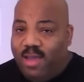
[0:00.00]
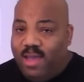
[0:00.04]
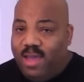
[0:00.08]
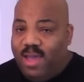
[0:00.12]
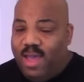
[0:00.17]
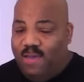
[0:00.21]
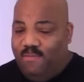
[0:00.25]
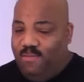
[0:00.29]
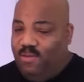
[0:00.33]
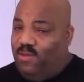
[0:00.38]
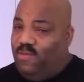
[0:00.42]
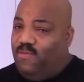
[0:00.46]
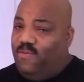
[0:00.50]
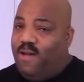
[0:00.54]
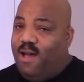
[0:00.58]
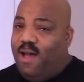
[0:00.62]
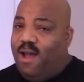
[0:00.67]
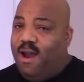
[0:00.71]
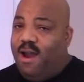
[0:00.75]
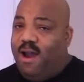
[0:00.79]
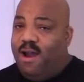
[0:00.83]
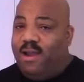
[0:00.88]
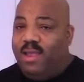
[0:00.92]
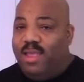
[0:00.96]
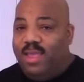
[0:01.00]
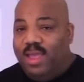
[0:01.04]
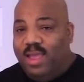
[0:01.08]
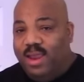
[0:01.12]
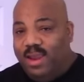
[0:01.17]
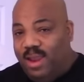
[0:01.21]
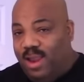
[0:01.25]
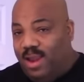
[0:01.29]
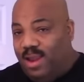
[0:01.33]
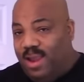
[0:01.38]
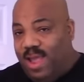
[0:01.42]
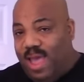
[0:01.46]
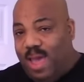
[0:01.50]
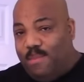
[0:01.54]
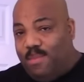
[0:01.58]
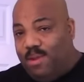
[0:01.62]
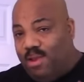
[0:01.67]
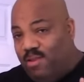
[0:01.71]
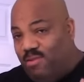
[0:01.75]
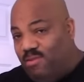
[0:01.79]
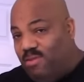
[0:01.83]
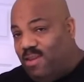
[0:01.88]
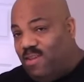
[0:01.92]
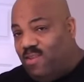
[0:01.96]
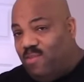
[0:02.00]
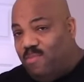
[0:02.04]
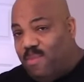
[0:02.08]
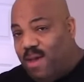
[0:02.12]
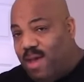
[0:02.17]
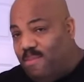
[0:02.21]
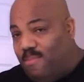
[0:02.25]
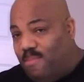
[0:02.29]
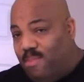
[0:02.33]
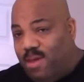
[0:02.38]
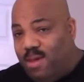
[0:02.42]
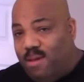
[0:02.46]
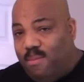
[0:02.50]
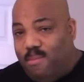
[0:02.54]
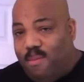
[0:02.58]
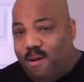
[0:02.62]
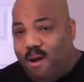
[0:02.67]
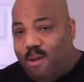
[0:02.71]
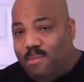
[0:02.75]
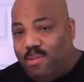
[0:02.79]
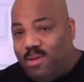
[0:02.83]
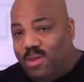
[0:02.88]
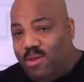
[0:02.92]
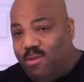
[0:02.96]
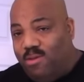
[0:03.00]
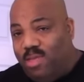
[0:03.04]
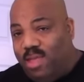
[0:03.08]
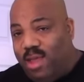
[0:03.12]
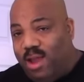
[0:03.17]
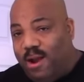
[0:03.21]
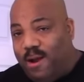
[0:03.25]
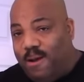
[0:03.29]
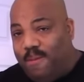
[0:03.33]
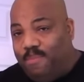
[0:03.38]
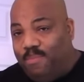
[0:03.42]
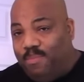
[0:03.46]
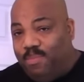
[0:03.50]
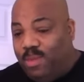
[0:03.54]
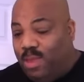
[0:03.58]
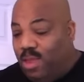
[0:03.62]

and if there's fire, then damn it, it just might be a barbecue there.